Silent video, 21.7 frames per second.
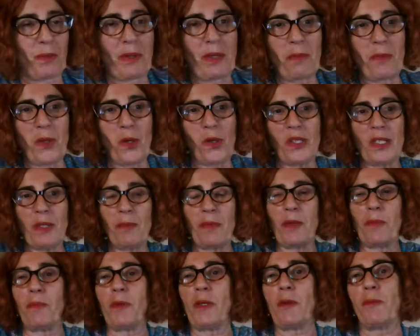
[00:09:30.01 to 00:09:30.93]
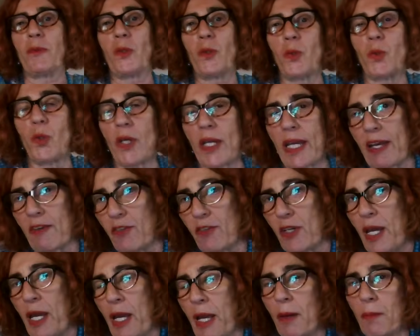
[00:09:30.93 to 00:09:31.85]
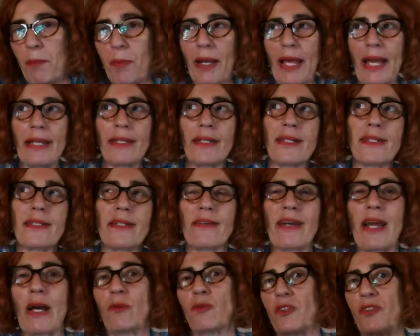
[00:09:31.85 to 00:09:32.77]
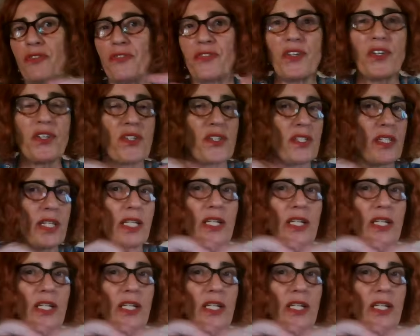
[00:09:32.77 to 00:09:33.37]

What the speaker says: maybe only by people who have planets around first